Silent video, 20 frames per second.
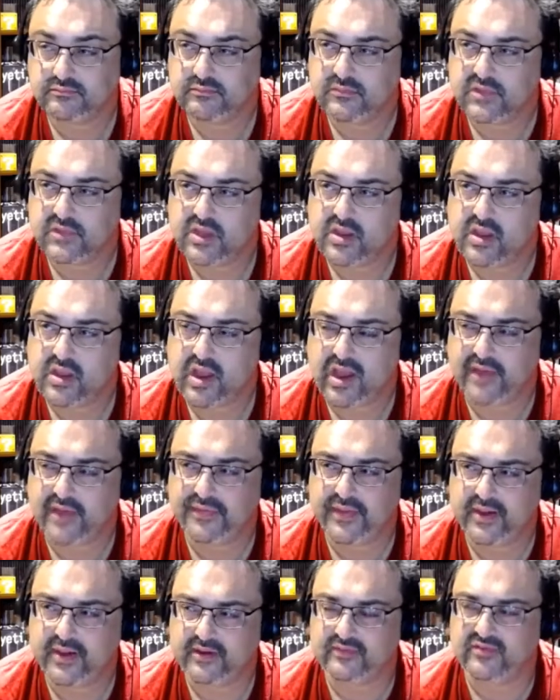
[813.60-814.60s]
I think
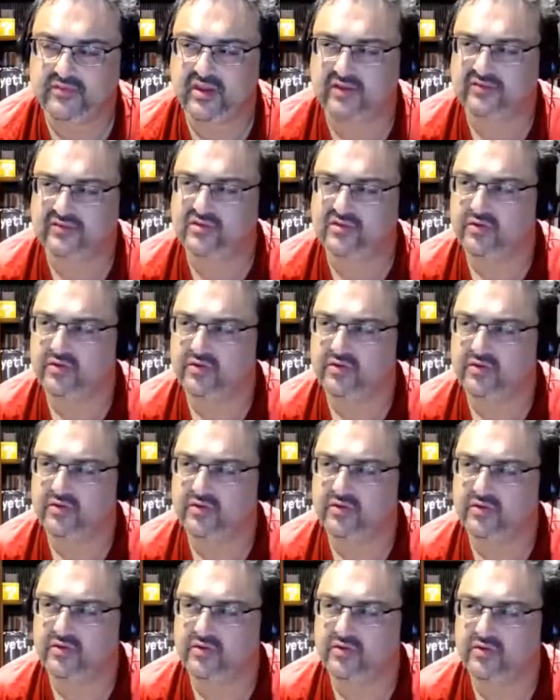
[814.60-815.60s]
there's two reasons. I
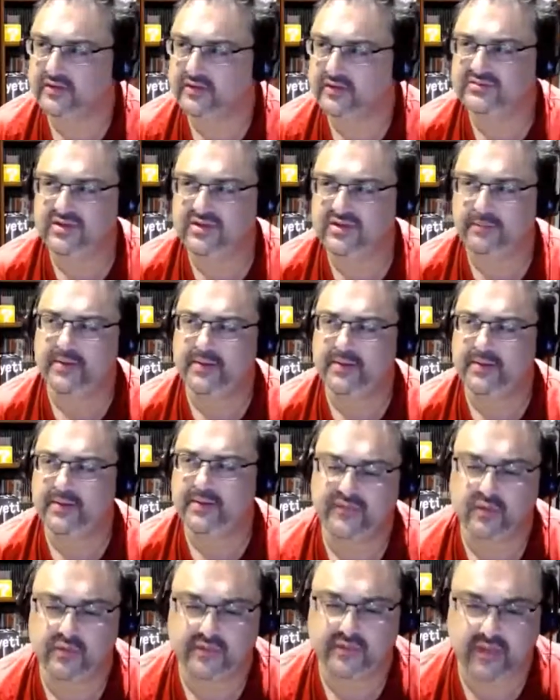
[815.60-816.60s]
think some people feel
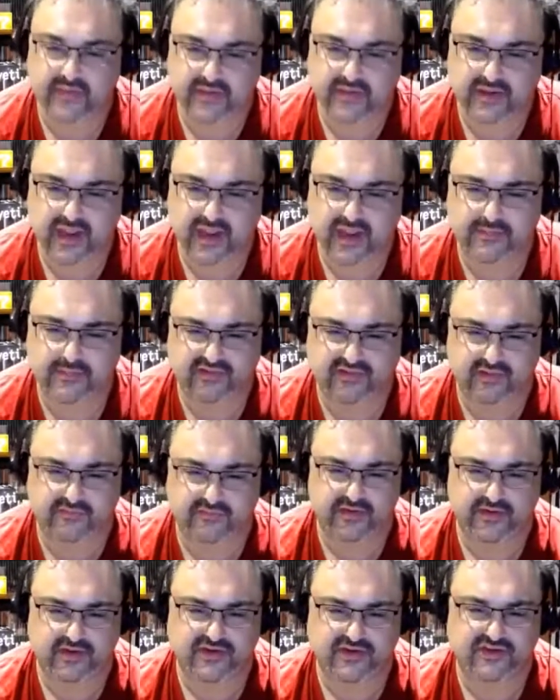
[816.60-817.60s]
that the game is
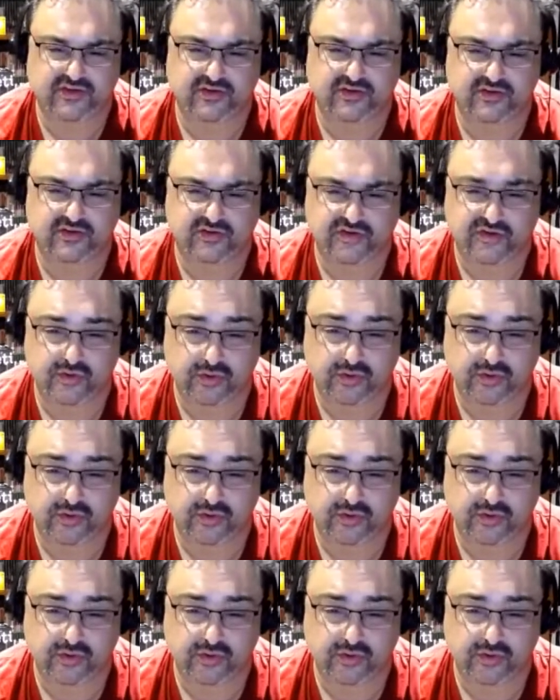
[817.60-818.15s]
unfinished and too short.